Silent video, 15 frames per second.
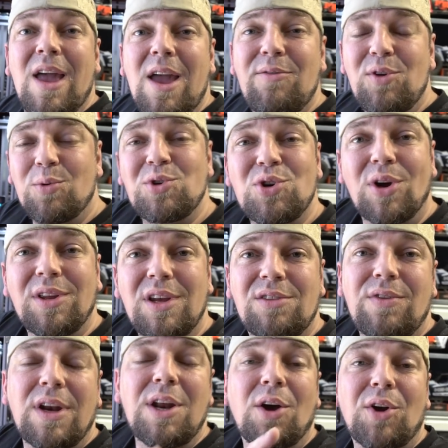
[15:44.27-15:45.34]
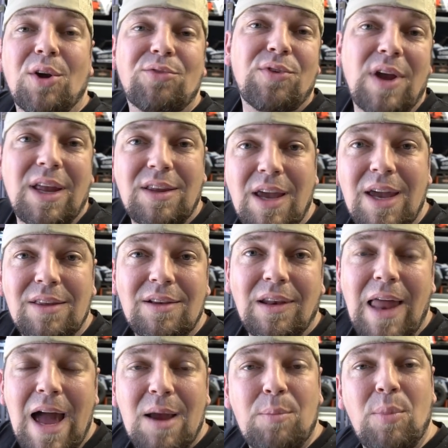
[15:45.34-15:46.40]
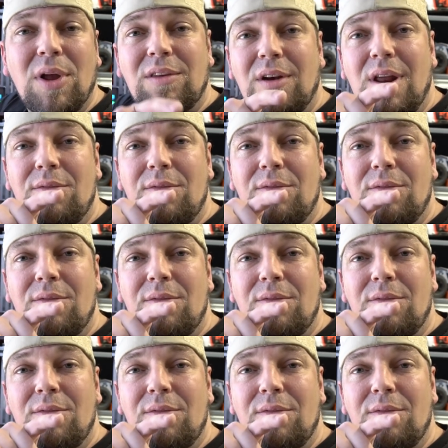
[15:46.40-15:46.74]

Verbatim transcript: If you enjoyed this video, don't forget to hit the like button.